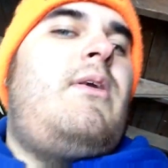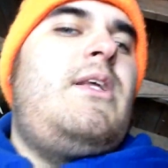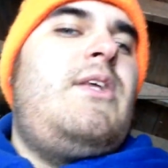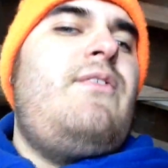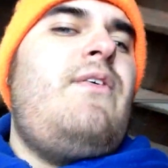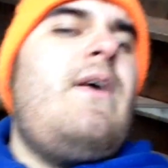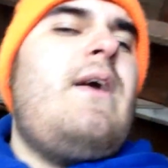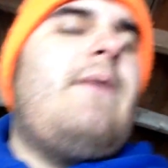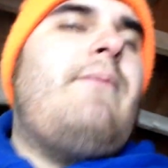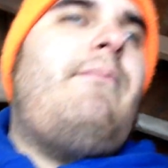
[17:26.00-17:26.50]
these
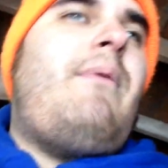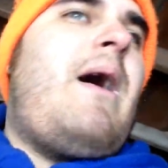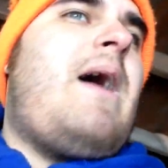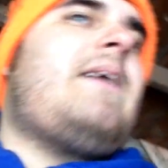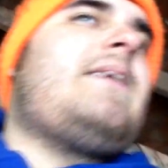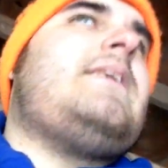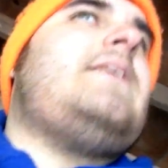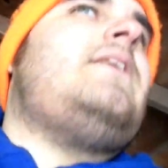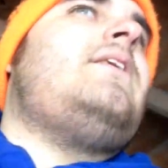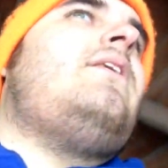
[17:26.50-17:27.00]
fucking
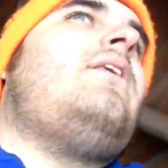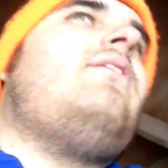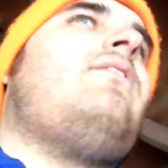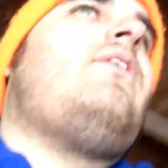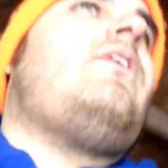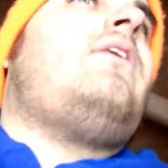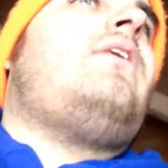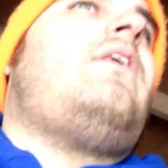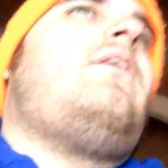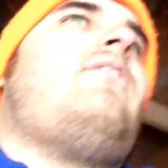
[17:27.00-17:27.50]
boxes, you know,
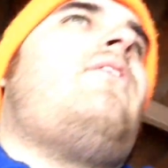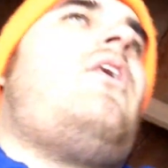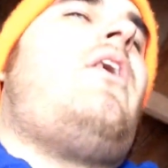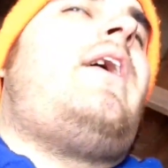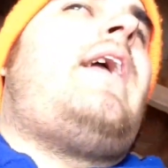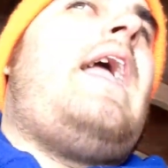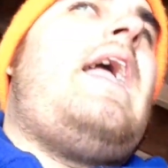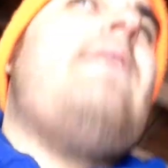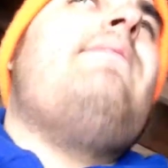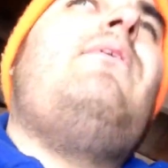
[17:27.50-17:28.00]
for, for our
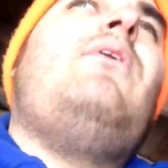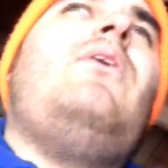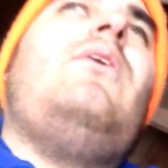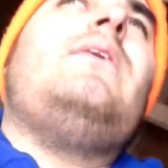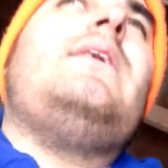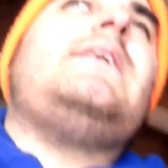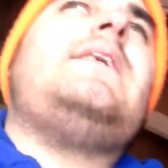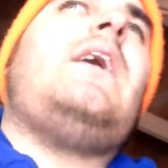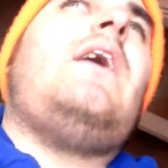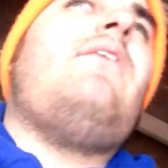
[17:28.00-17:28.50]
cable
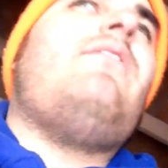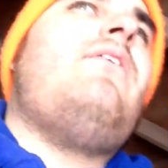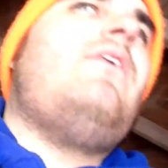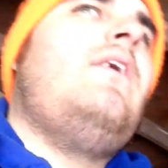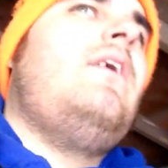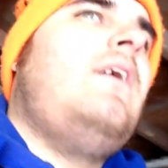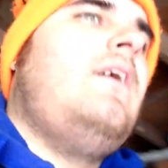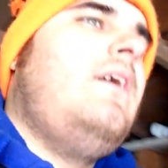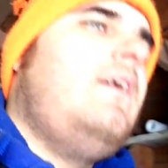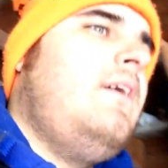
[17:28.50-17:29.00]
and stuff,
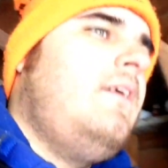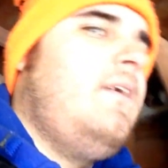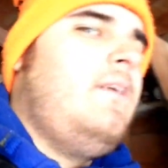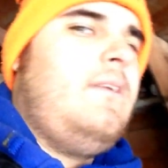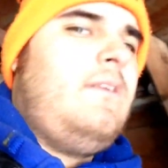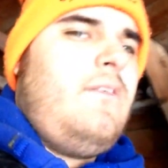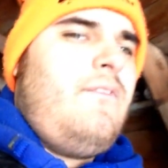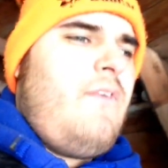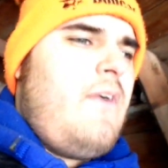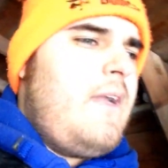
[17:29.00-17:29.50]

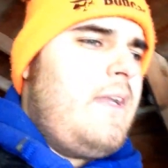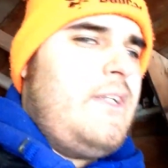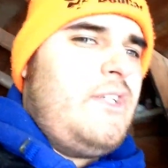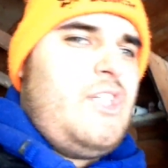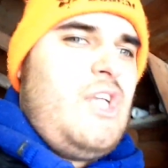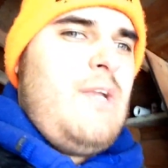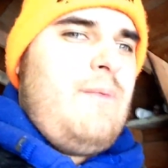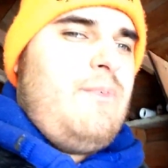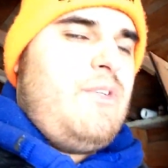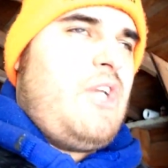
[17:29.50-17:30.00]
they're fucking
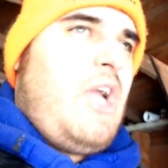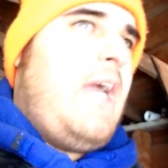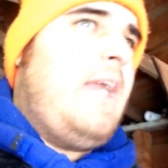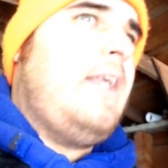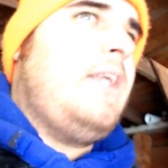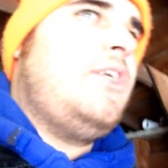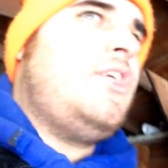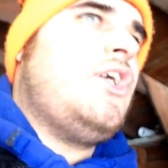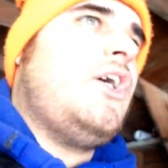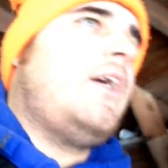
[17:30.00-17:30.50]
cheap China
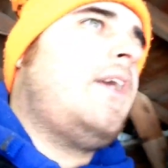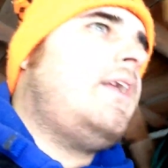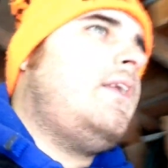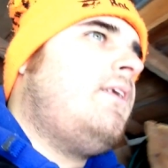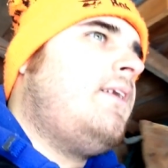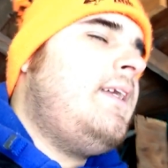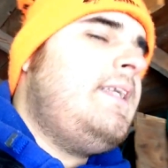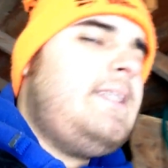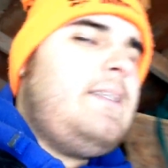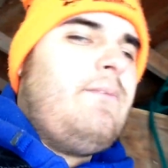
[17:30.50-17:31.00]
junk, you know?
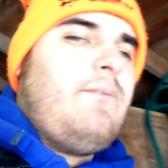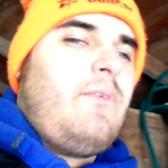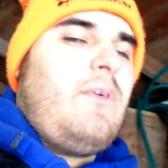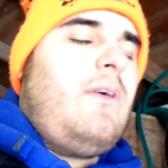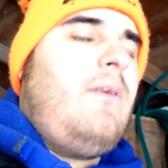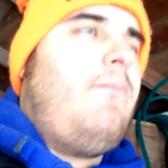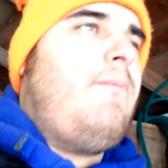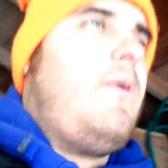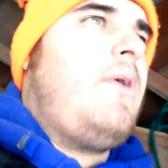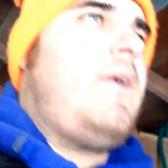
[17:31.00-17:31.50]
Get some
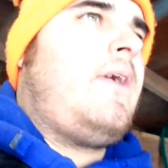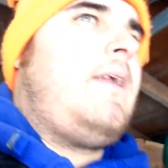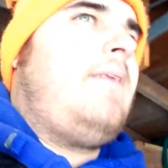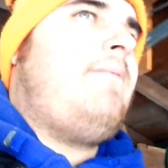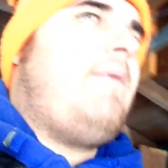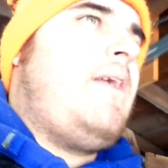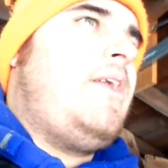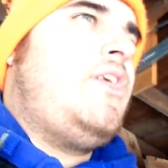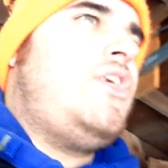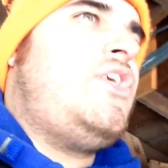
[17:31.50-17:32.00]
real American
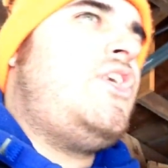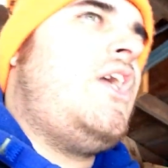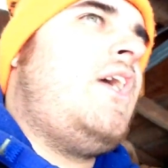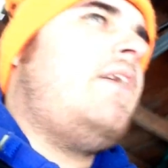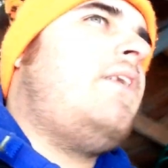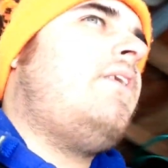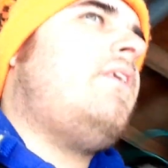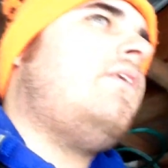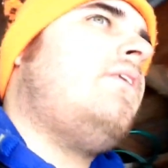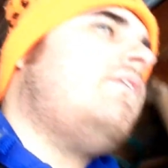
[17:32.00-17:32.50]
made shit,
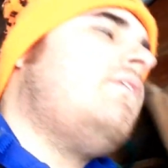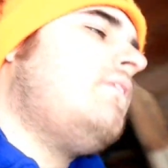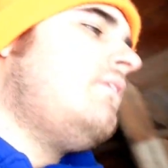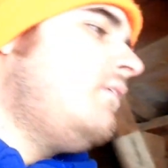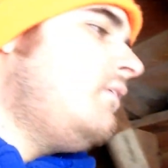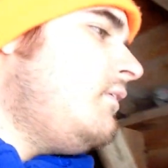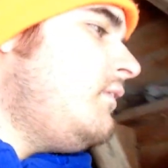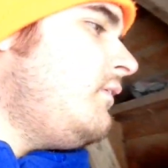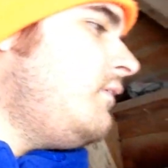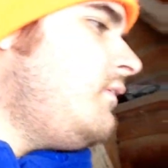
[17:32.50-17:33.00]
you know?
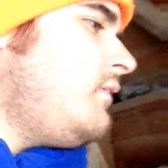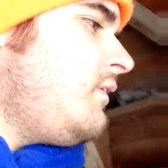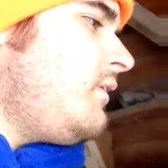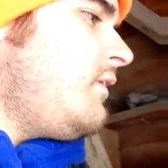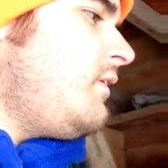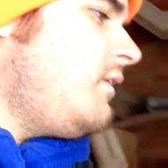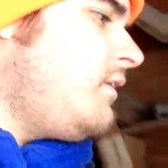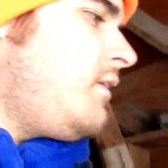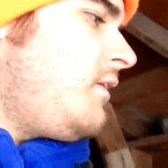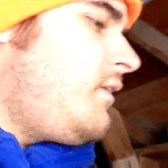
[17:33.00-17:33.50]

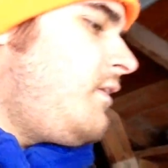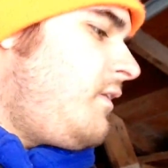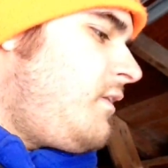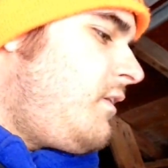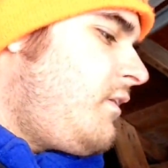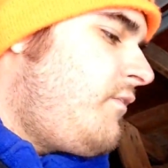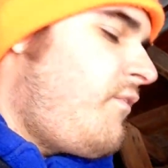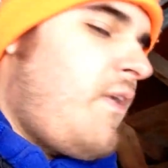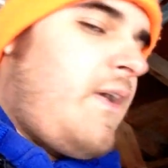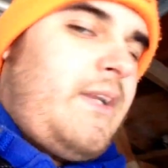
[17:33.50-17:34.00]

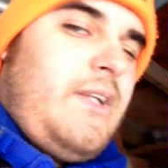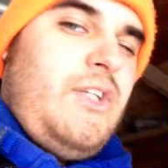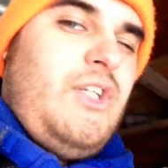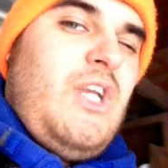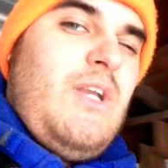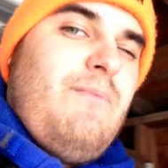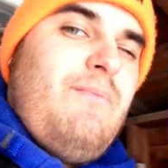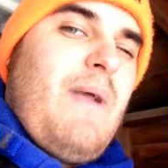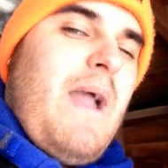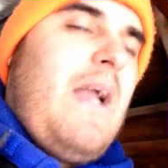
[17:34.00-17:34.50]
Fucking
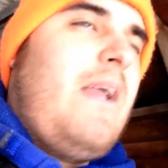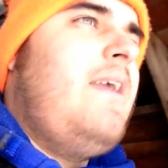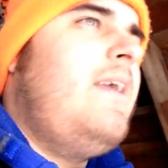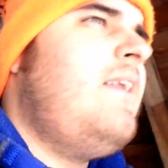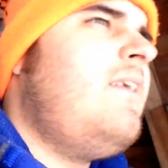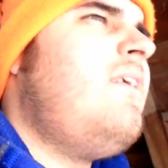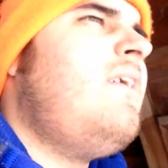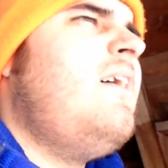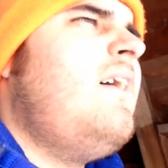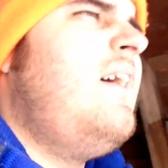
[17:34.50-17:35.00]
cheap back. You
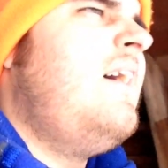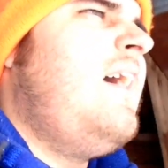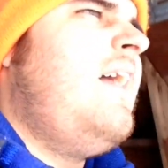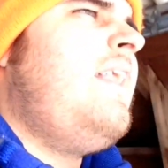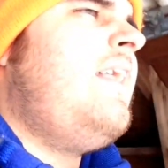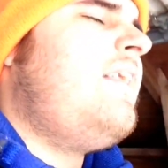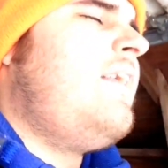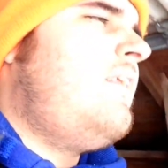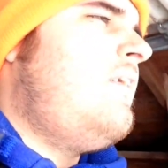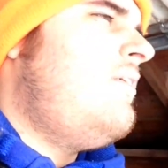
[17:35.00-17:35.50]
know,
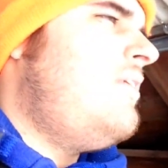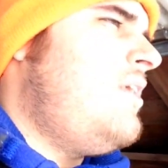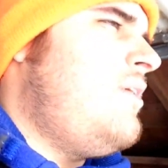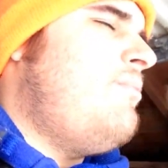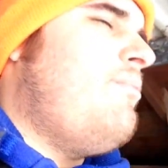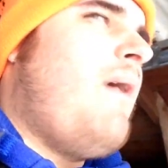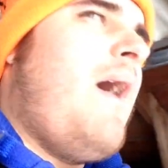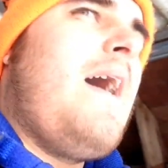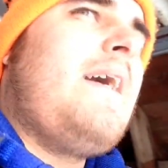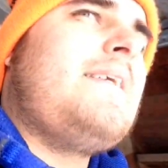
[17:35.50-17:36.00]
another thing too with these
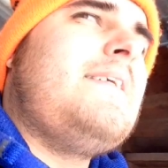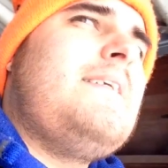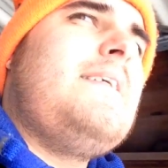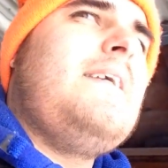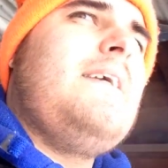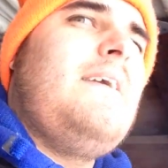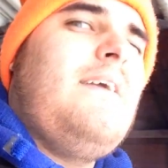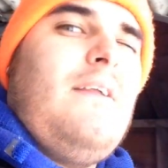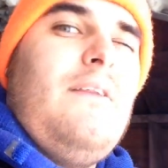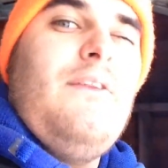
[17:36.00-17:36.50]

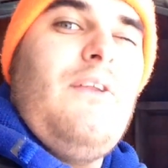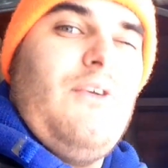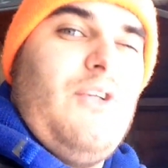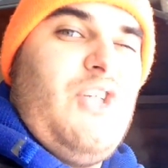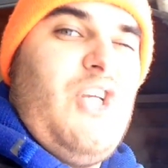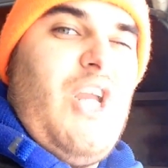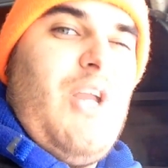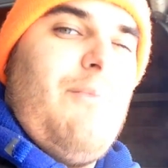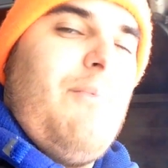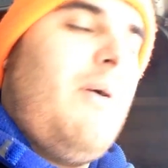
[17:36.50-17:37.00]
boxes, they're
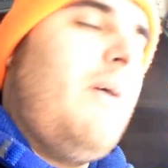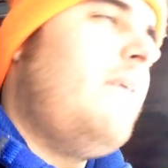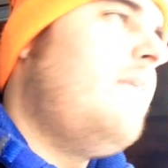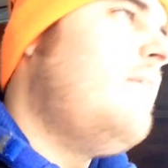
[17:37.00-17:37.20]
cheap.